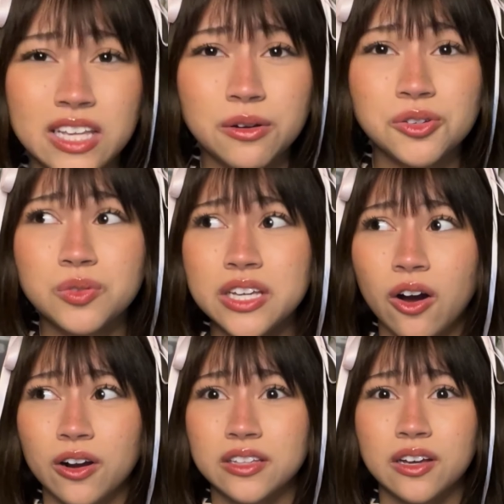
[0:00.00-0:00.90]
It was really
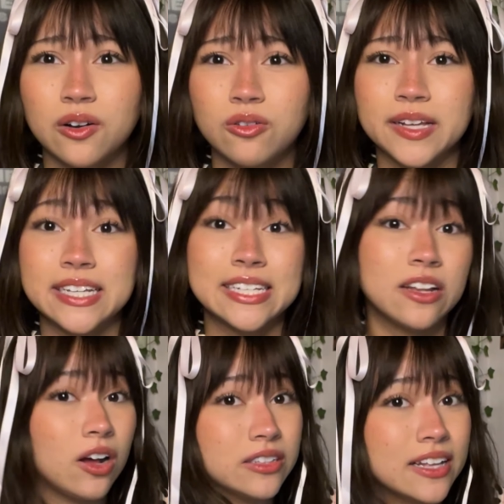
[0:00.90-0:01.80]
hard though because I did
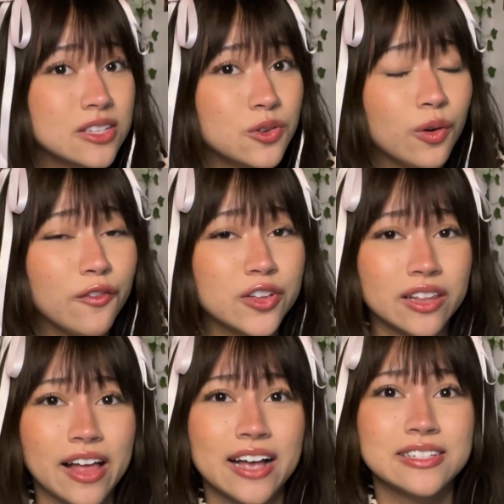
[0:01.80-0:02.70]
online school for the
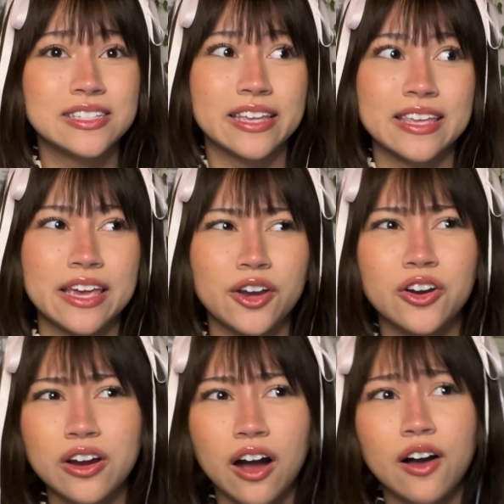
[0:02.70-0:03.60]
last
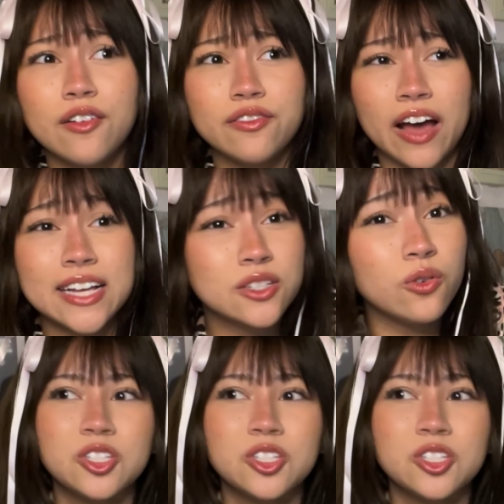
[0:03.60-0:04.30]
year of high school.